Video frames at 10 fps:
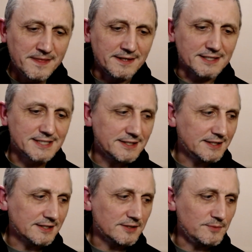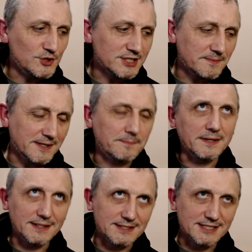Now, something that amuses me a bit,
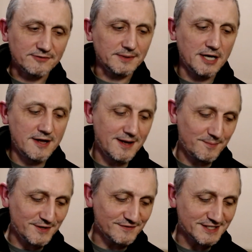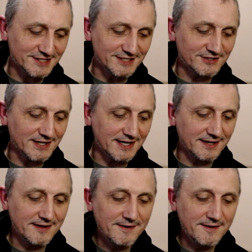this is a bit of a sidetrack.